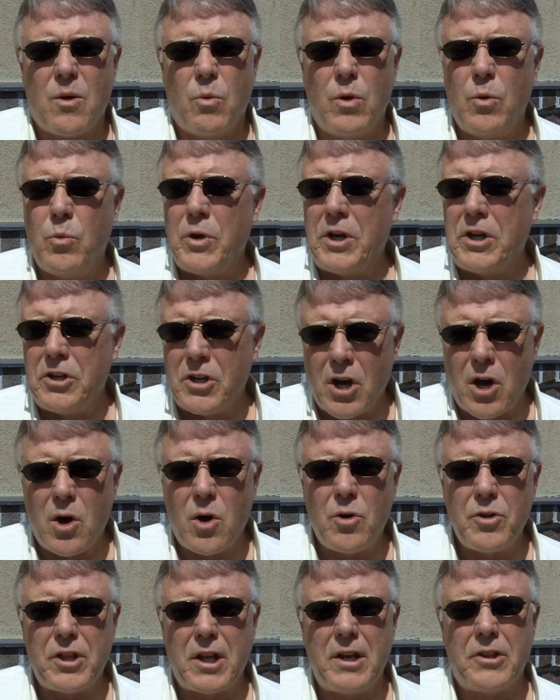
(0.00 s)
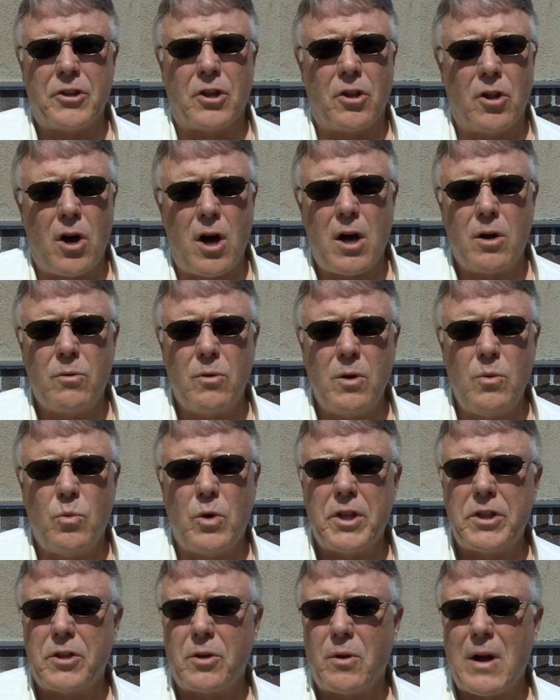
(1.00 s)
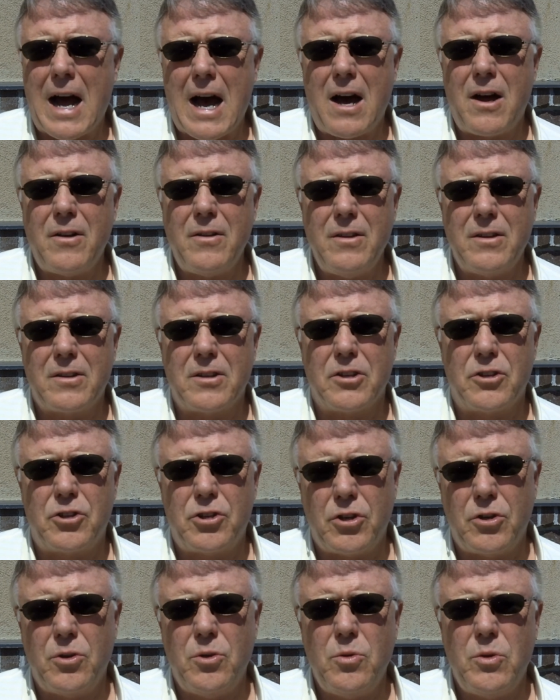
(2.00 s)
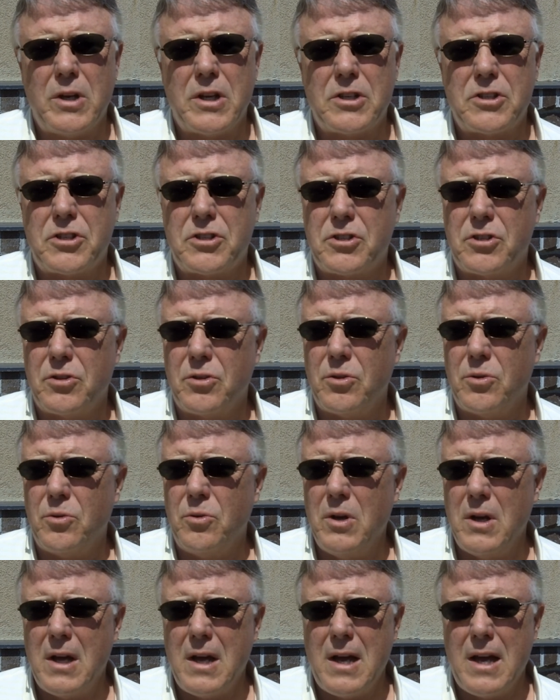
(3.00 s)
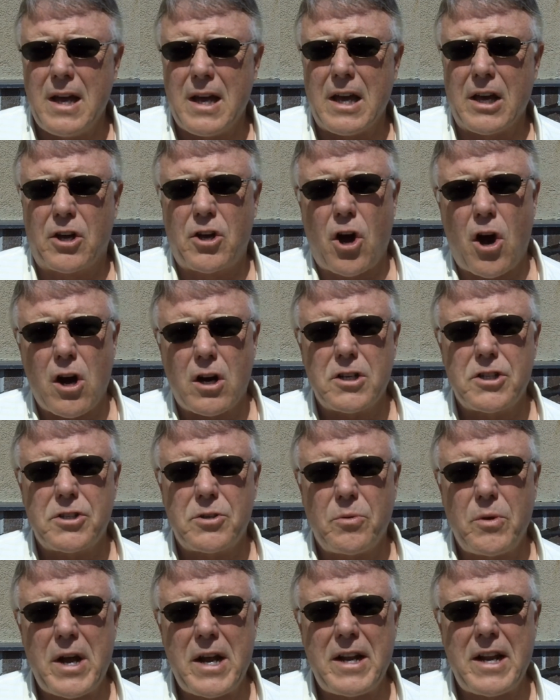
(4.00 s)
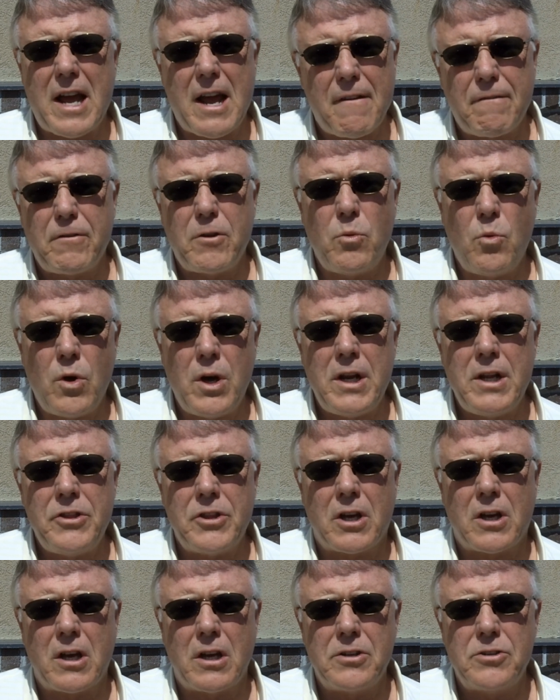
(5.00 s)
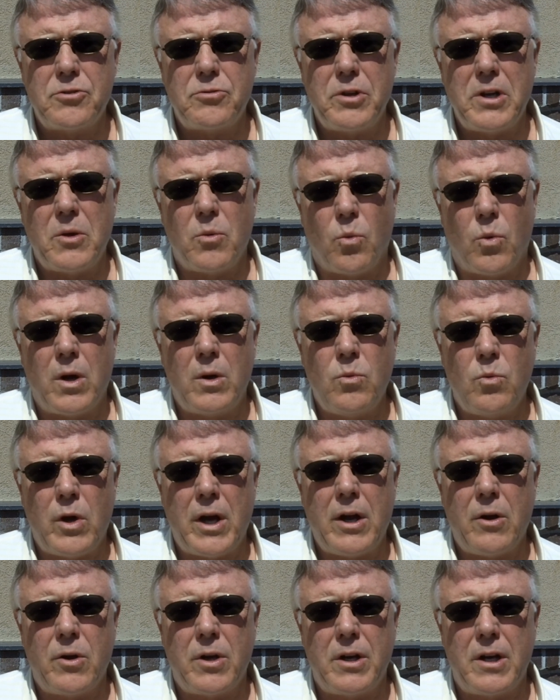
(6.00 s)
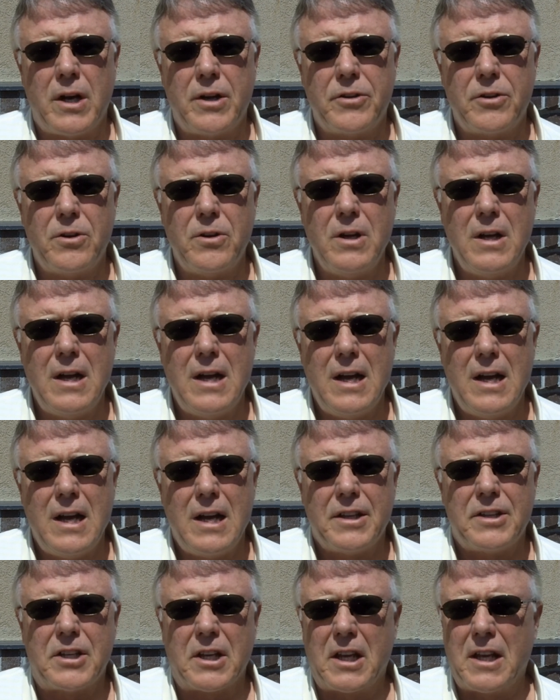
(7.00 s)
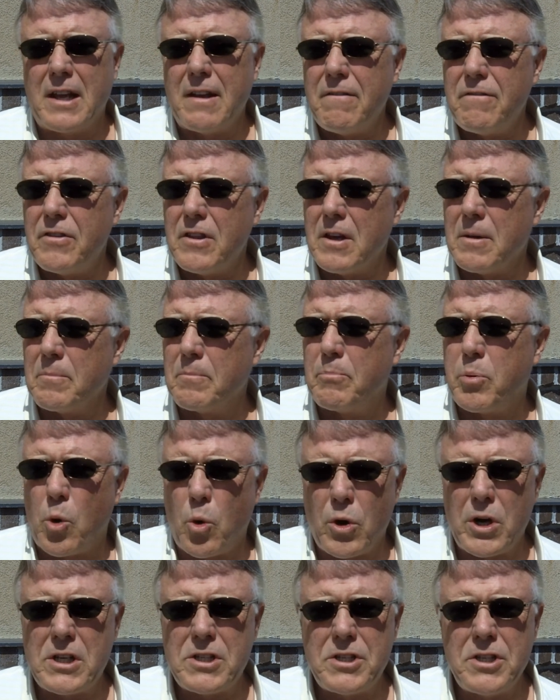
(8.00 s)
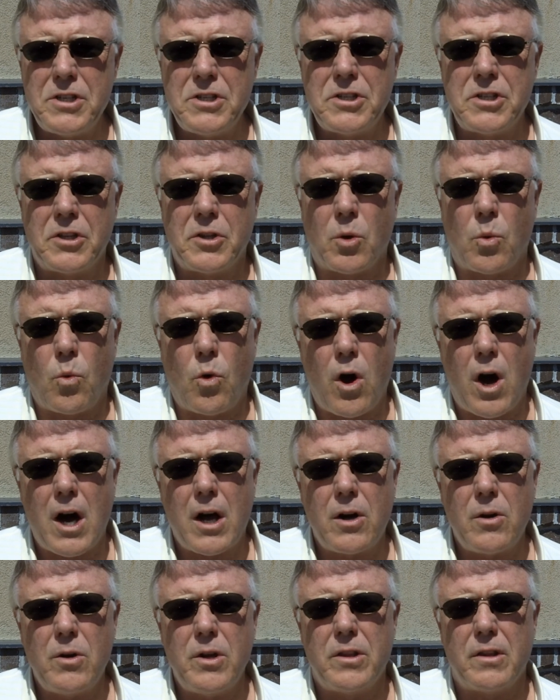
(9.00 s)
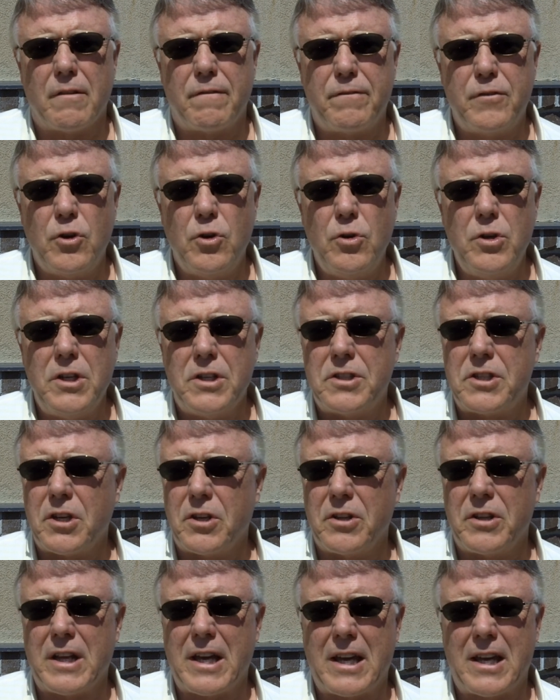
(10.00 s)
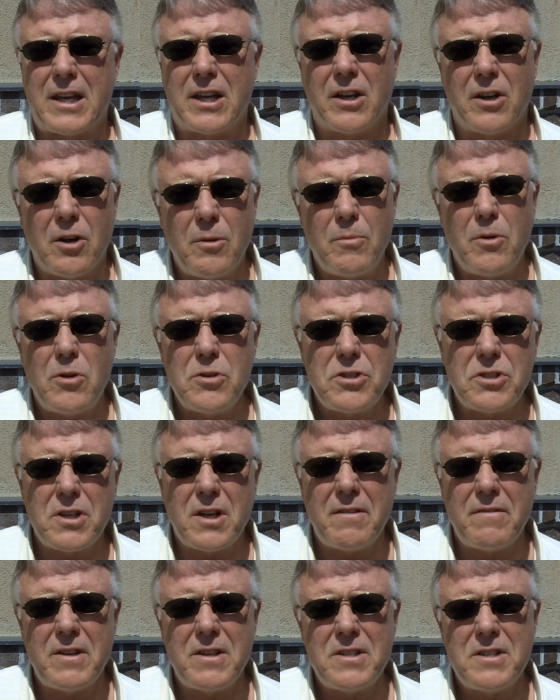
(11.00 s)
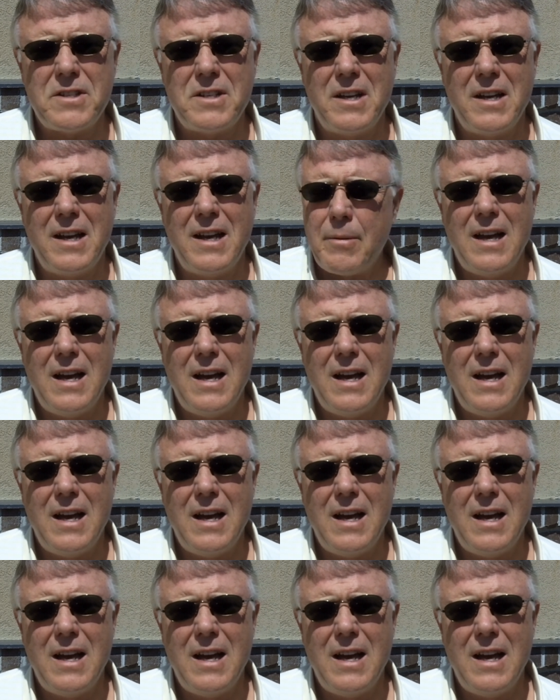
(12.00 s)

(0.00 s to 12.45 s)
when we know that in the long run what they're out to do is to incarcerate everyone in the country in one way or another to give them poisons in the water and the food until they kill most of us?